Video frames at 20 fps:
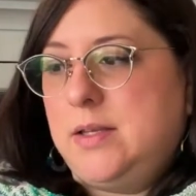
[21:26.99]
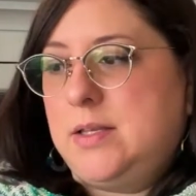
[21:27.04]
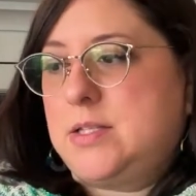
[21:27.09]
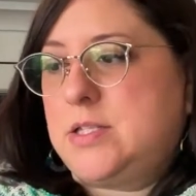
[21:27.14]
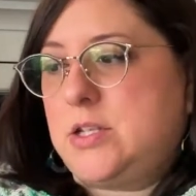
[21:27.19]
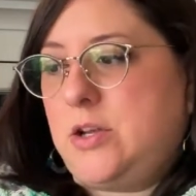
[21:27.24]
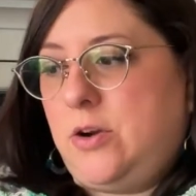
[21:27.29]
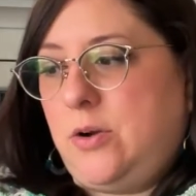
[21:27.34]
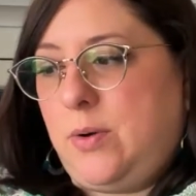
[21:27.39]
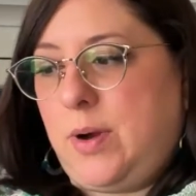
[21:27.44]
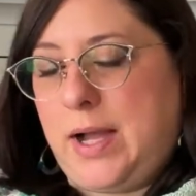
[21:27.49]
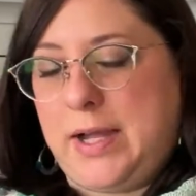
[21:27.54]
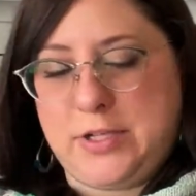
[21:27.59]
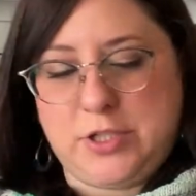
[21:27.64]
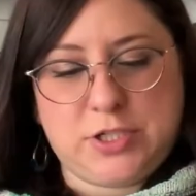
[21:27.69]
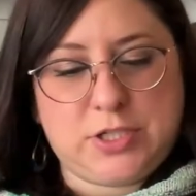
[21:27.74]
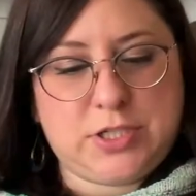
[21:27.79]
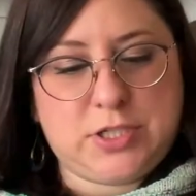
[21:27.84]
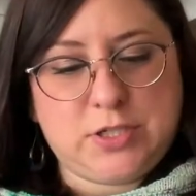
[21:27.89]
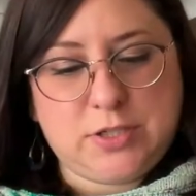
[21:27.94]
So I
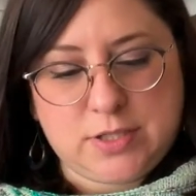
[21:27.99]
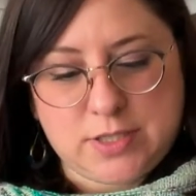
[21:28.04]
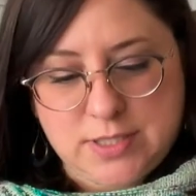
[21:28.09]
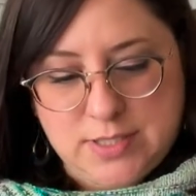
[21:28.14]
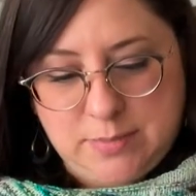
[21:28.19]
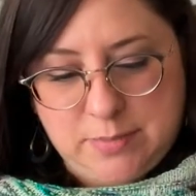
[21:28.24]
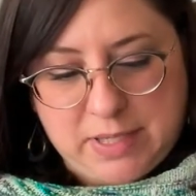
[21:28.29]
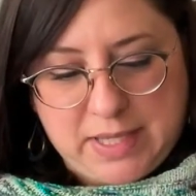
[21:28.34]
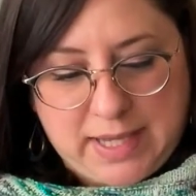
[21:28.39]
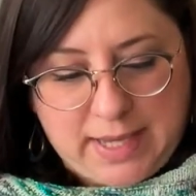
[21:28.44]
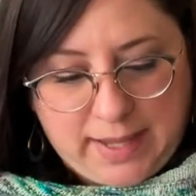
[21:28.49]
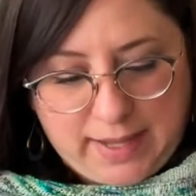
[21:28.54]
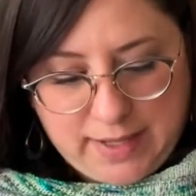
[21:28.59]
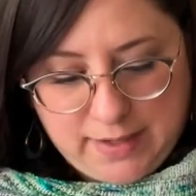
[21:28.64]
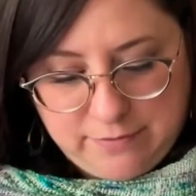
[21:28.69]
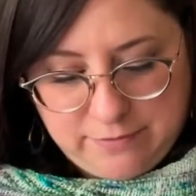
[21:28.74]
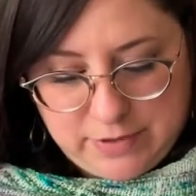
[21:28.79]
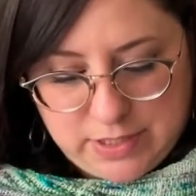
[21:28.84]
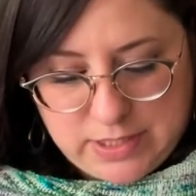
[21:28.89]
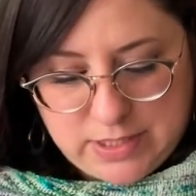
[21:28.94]
just took some
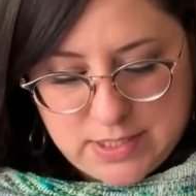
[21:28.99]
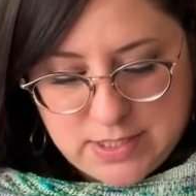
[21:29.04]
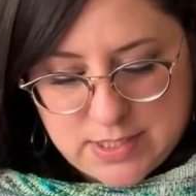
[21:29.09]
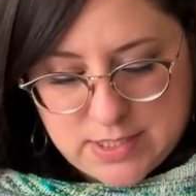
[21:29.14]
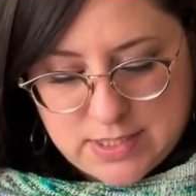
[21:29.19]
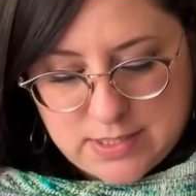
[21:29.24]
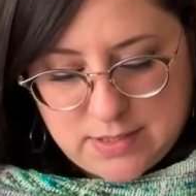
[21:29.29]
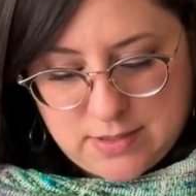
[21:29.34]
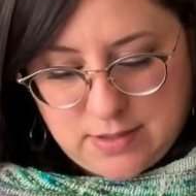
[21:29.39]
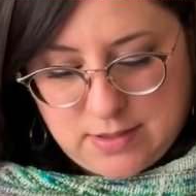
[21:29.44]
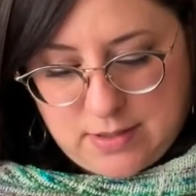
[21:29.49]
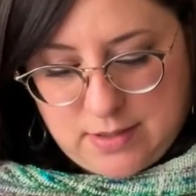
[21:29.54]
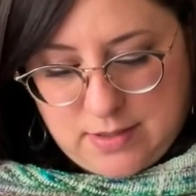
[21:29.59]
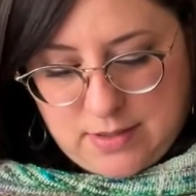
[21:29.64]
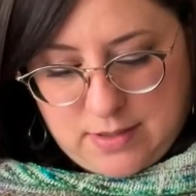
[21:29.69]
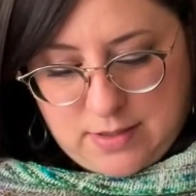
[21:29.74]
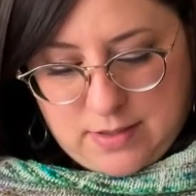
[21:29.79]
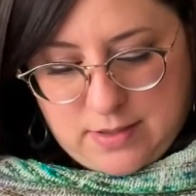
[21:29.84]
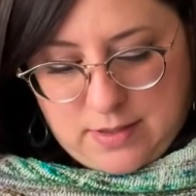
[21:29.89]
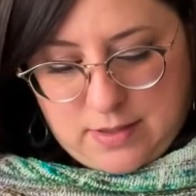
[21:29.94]
canvas
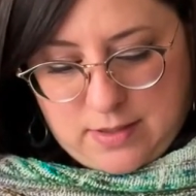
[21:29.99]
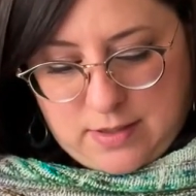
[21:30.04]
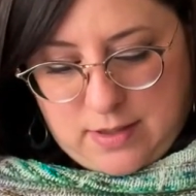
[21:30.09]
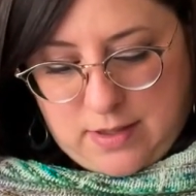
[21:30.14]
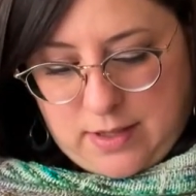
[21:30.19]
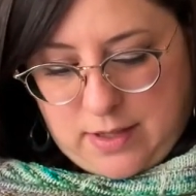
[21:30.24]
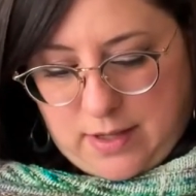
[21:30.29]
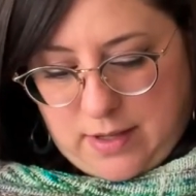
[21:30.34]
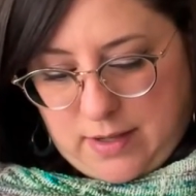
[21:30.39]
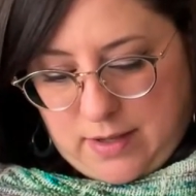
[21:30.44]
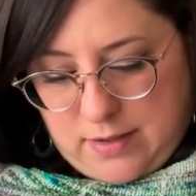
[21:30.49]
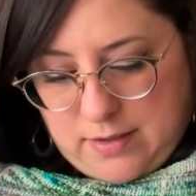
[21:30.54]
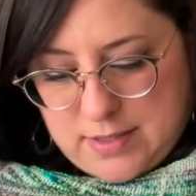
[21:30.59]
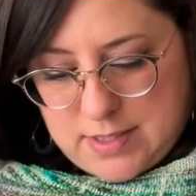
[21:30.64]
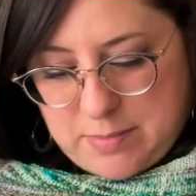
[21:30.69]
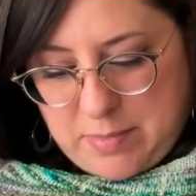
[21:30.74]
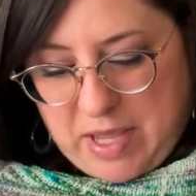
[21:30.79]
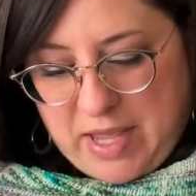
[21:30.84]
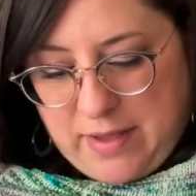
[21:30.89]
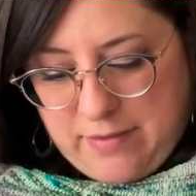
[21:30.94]
and
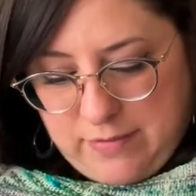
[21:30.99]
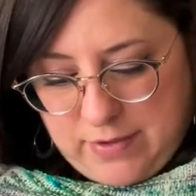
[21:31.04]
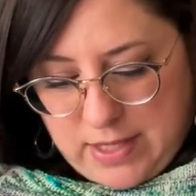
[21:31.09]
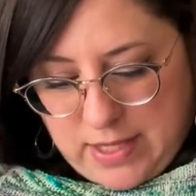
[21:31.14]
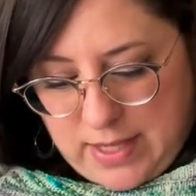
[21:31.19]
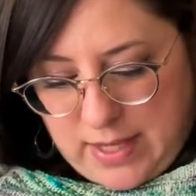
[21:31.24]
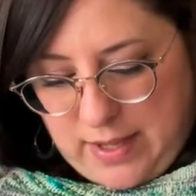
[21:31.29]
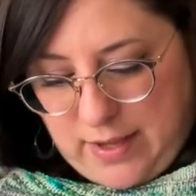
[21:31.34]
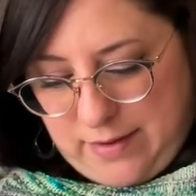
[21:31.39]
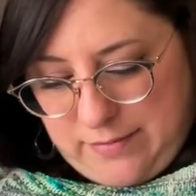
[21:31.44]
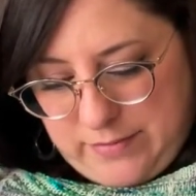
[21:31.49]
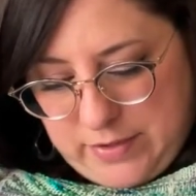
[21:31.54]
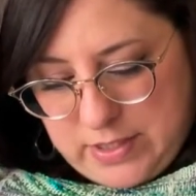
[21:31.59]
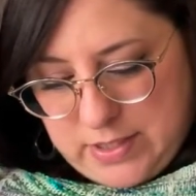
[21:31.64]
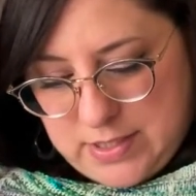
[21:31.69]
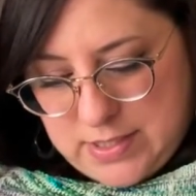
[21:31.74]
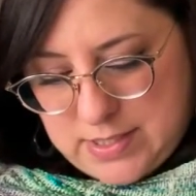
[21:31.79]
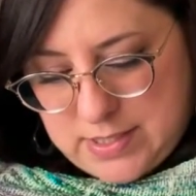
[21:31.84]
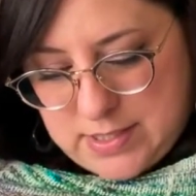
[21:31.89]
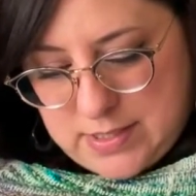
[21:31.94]
some heavy
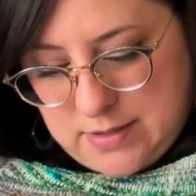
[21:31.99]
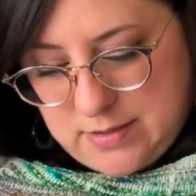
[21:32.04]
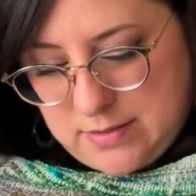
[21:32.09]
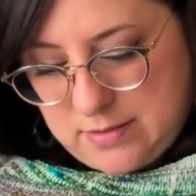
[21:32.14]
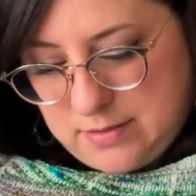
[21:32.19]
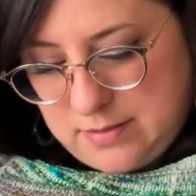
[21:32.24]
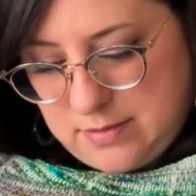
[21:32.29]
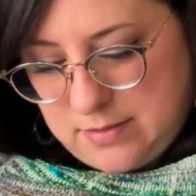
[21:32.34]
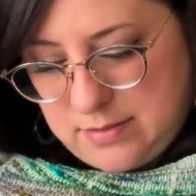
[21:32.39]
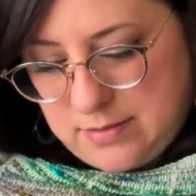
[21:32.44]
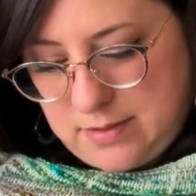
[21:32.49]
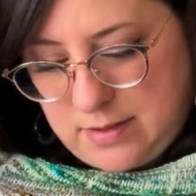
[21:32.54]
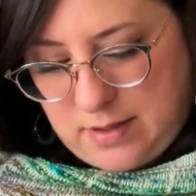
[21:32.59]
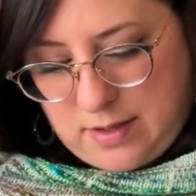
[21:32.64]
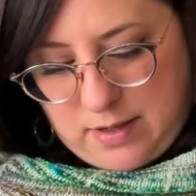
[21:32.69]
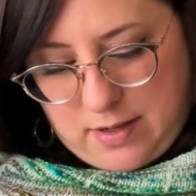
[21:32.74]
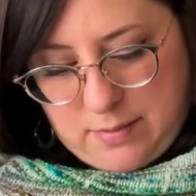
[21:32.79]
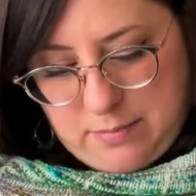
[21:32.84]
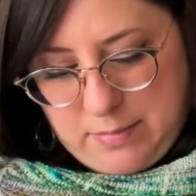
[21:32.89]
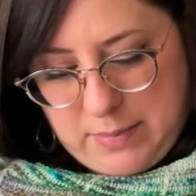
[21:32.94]
canvas
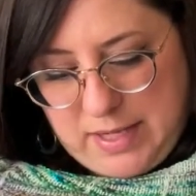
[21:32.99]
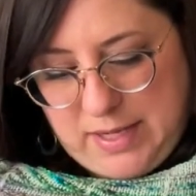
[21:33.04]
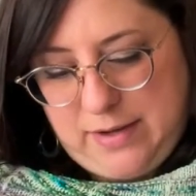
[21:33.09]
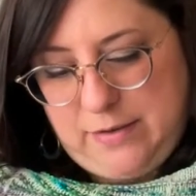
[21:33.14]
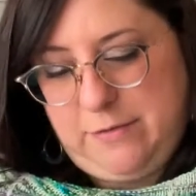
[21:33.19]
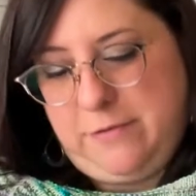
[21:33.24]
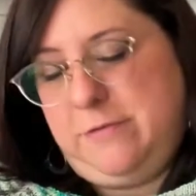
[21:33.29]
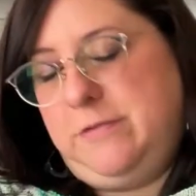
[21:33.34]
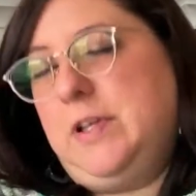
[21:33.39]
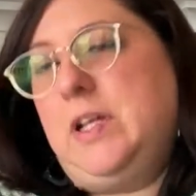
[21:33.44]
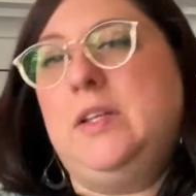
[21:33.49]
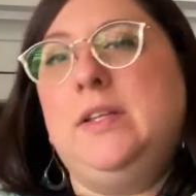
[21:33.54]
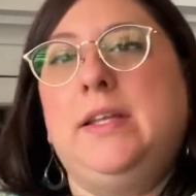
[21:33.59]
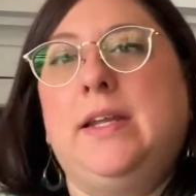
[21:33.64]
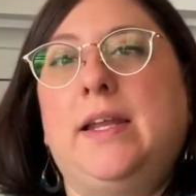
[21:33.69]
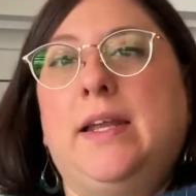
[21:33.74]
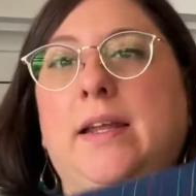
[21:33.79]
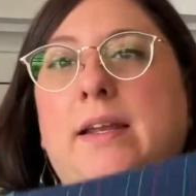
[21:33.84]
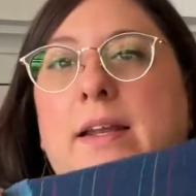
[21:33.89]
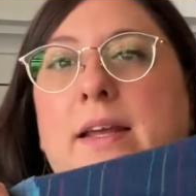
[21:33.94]
and filled it
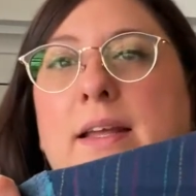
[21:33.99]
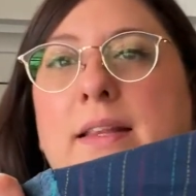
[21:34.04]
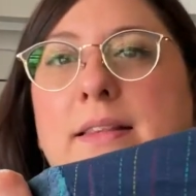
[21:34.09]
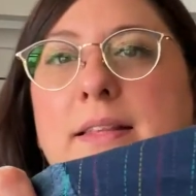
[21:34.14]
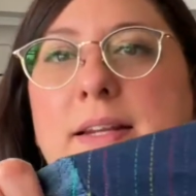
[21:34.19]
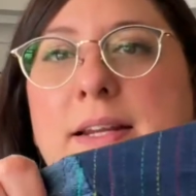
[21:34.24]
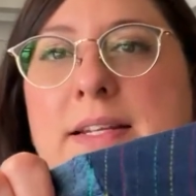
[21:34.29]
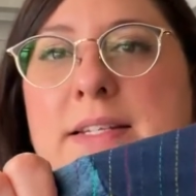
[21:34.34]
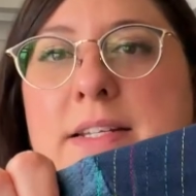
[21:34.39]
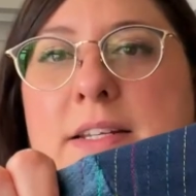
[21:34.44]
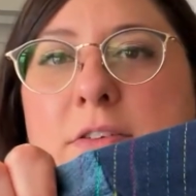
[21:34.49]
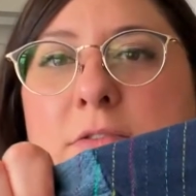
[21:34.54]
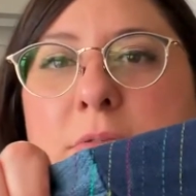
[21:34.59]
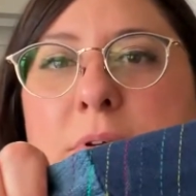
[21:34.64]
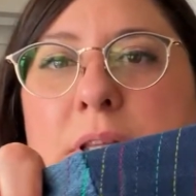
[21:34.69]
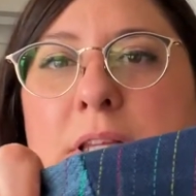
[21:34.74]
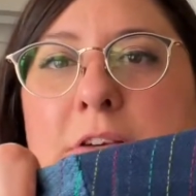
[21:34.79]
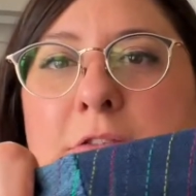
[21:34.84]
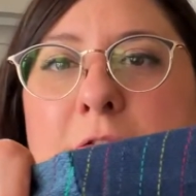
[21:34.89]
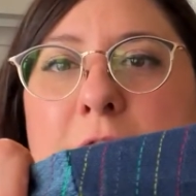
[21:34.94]
in. And then I did a
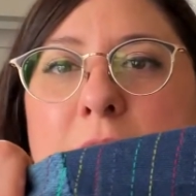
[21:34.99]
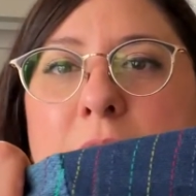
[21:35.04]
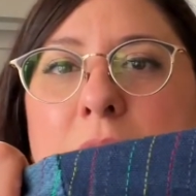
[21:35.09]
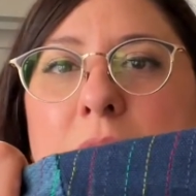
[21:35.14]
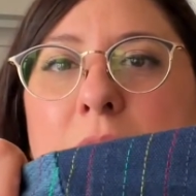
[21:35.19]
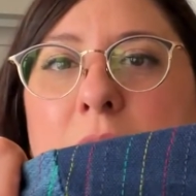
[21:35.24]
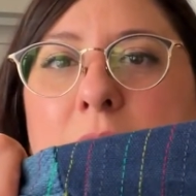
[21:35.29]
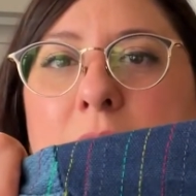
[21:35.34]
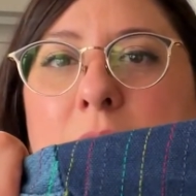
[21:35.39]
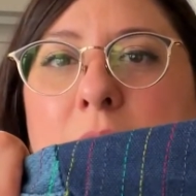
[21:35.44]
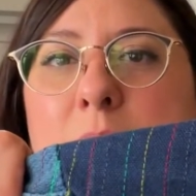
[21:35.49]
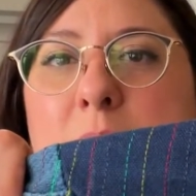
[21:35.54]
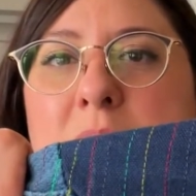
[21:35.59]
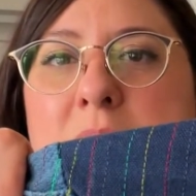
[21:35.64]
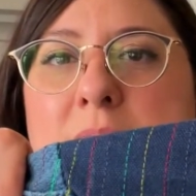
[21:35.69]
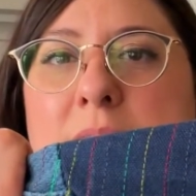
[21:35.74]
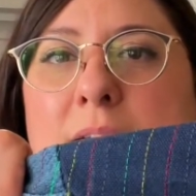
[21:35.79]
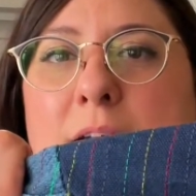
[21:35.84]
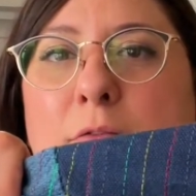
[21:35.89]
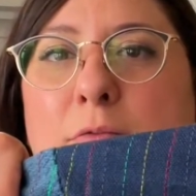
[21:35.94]
really fun,
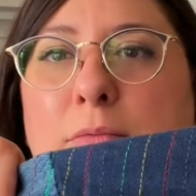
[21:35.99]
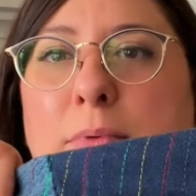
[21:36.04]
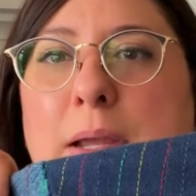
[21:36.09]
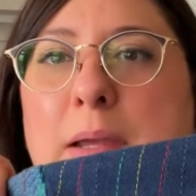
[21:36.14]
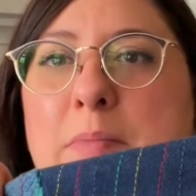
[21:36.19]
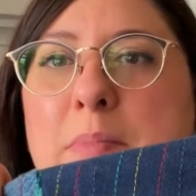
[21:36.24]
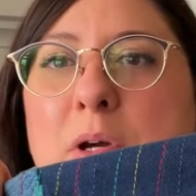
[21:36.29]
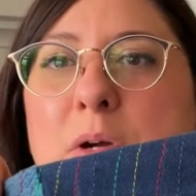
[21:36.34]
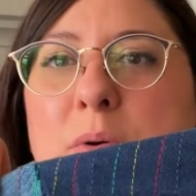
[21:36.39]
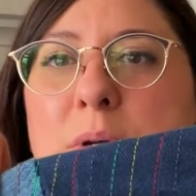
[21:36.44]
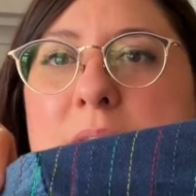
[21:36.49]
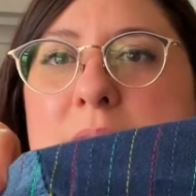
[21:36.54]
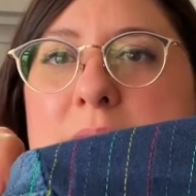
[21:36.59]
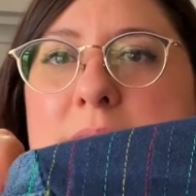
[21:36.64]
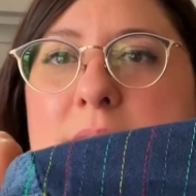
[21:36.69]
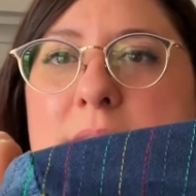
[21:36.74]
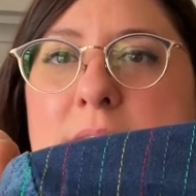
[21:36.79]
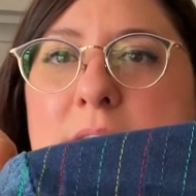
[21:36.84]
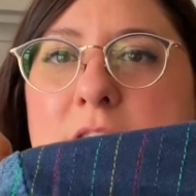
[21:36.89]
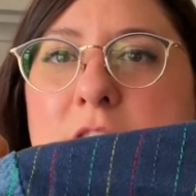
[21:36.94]
almost like rainbowy
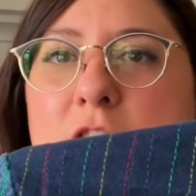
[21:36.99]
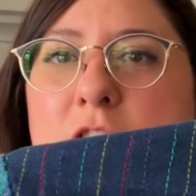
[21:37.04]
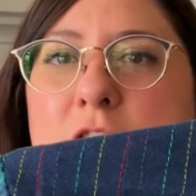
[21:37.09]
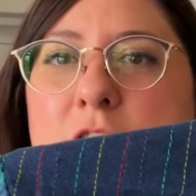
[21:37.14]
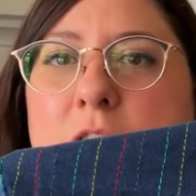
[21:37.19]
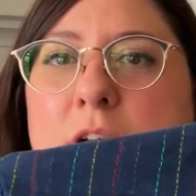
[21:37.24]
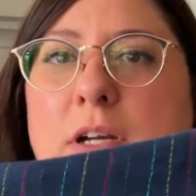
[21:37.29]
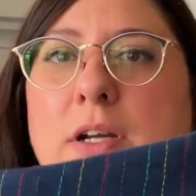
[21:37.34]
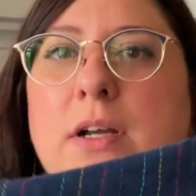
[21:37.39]
stitch